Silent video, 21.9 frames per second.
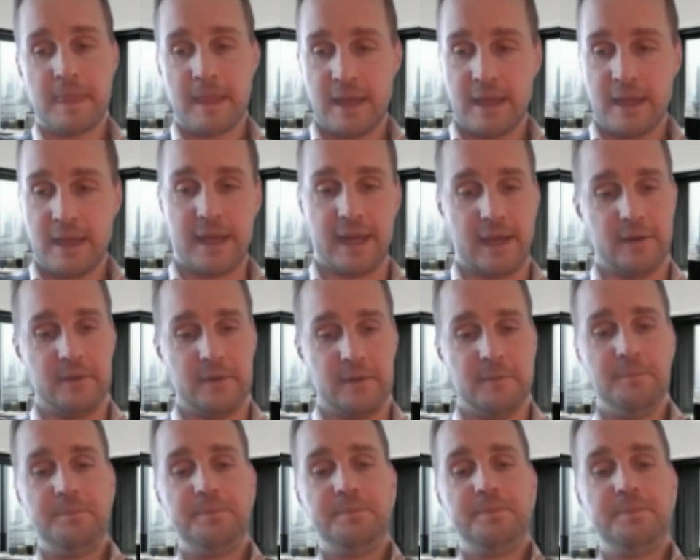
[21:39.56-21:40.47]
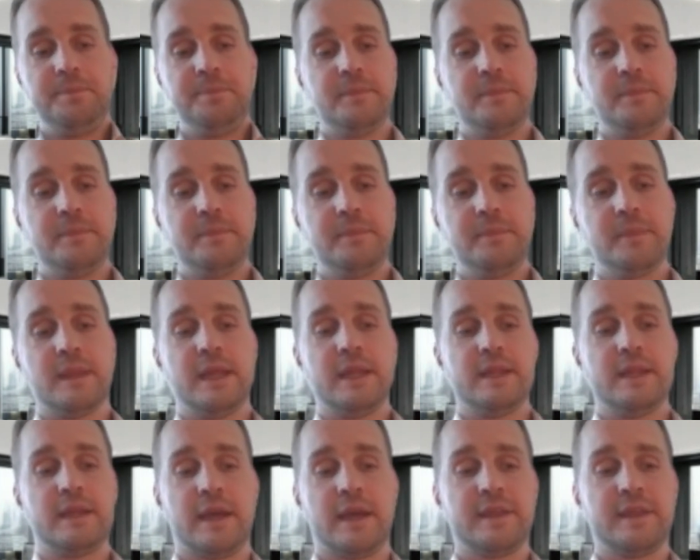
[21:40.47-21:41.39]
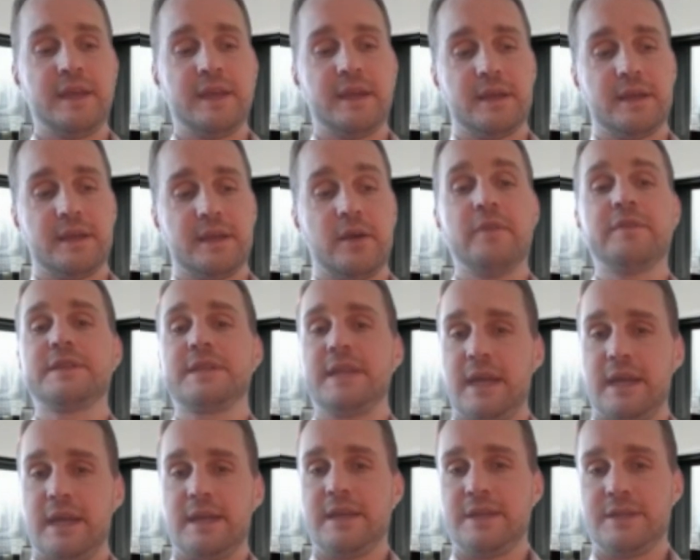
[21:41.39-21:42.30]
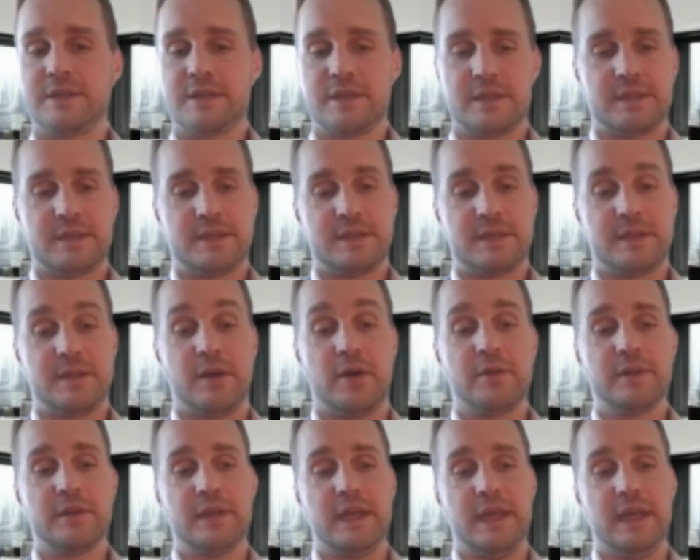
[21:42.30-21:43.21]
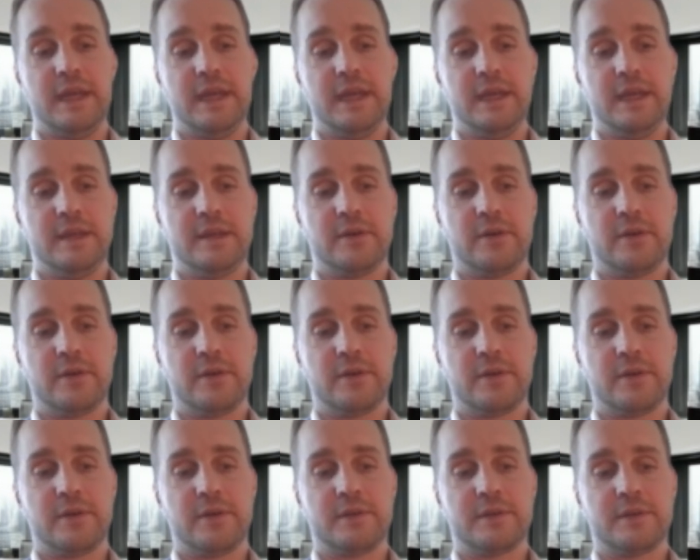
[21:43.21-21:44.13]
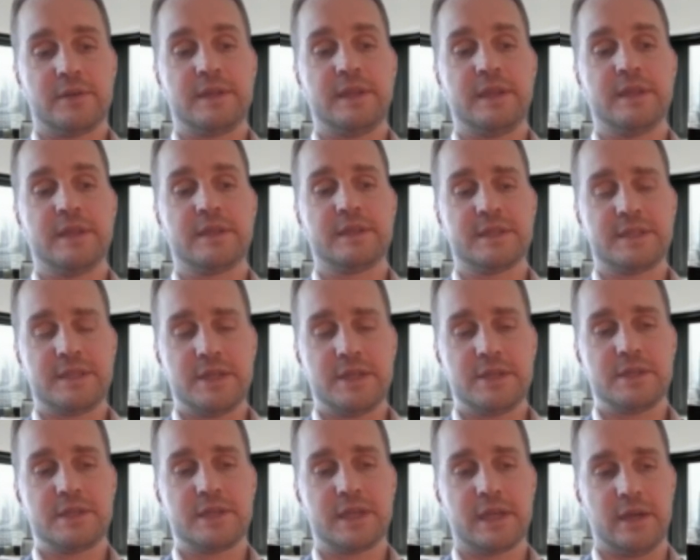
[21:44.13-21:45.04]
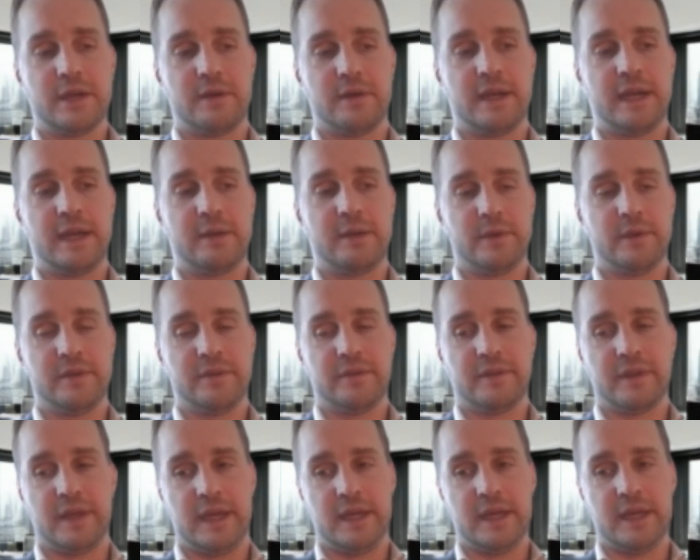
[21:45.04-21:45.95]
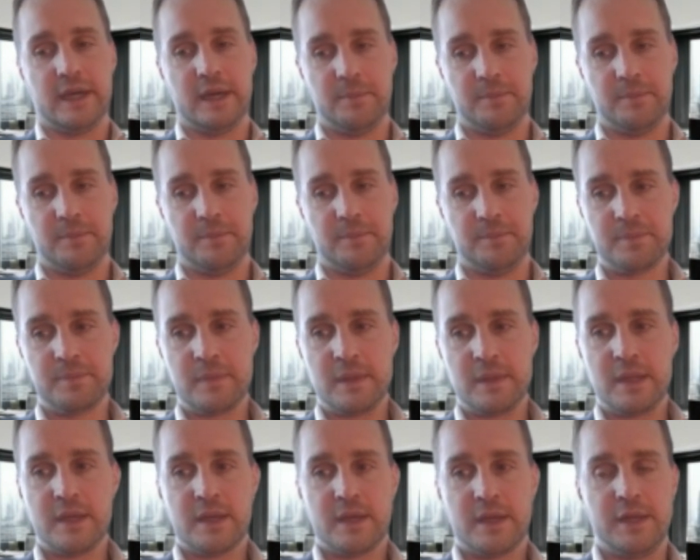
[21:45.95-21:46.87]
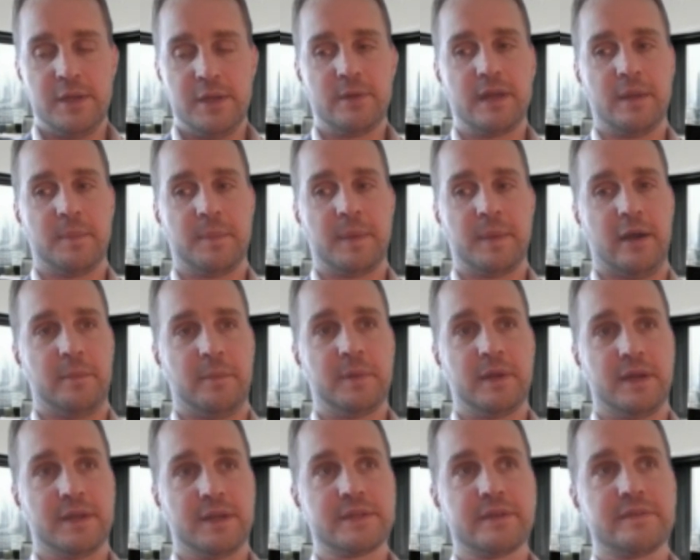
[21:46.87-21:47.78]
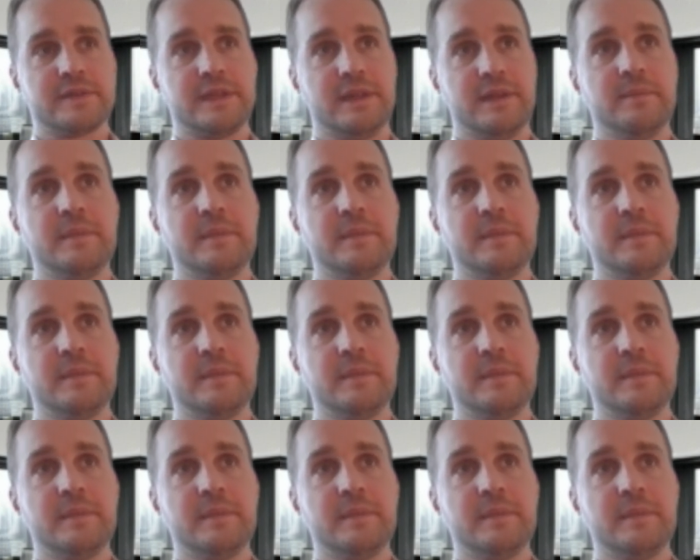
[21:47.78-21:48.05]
Now, I think obviously on the decision to go ahead with a nuclear power plant is obviously,